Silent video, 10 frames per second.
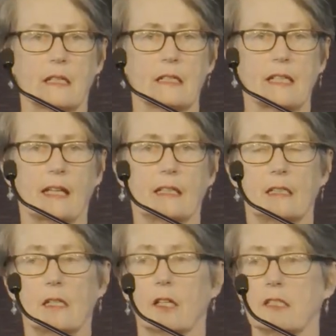taken
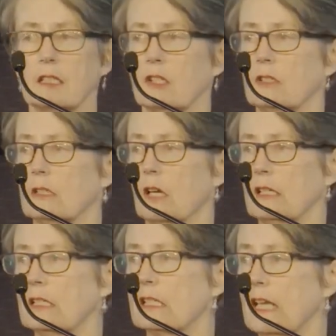in
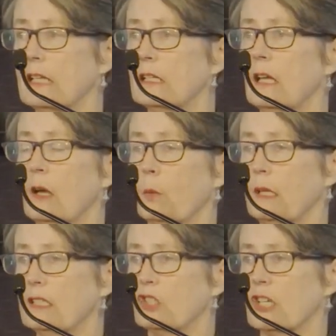1910,
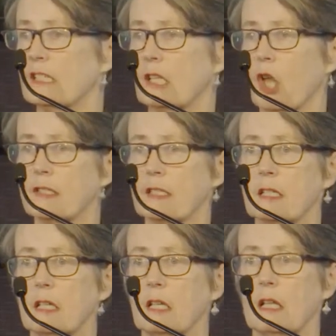when he's just
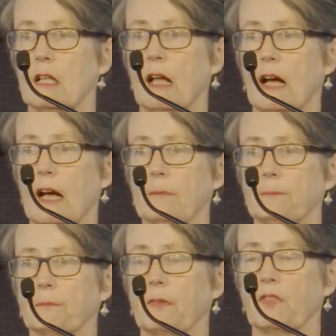lost
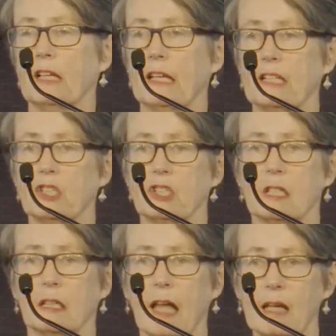the election
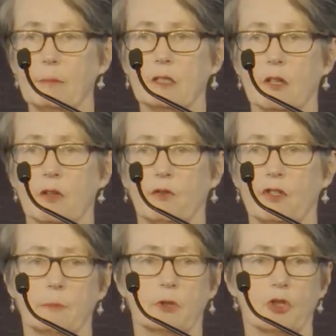to Labor, to the
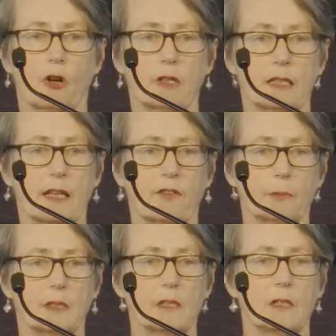first majority
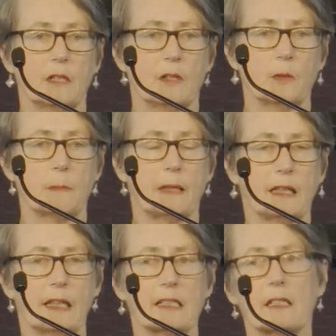government was being
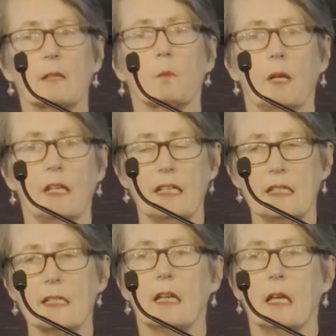elected, and when
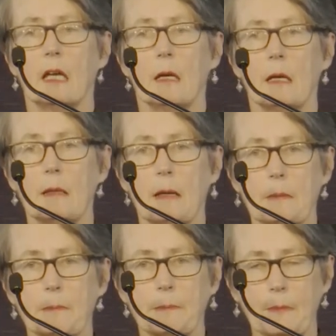he's
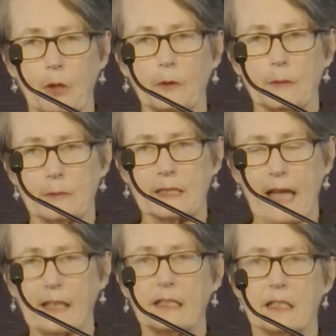
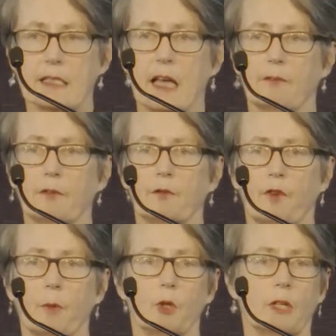starting to suffer
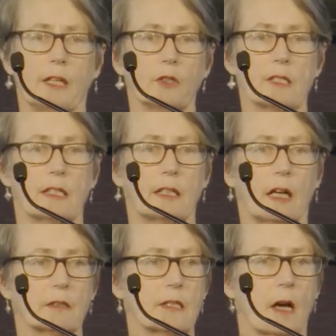from early onset
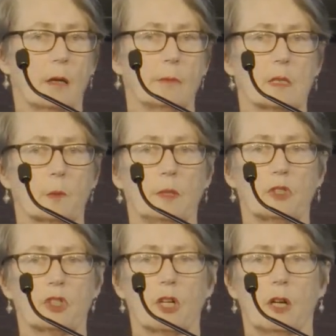Alzheimer's,
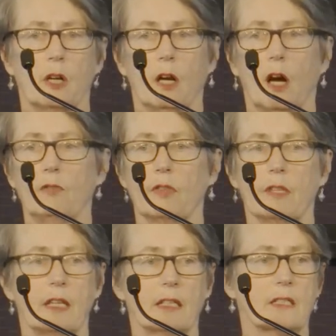which over
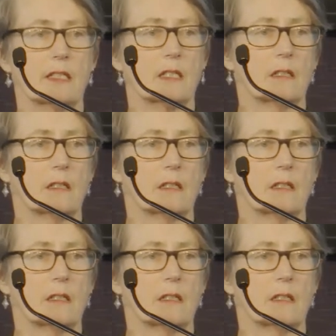the next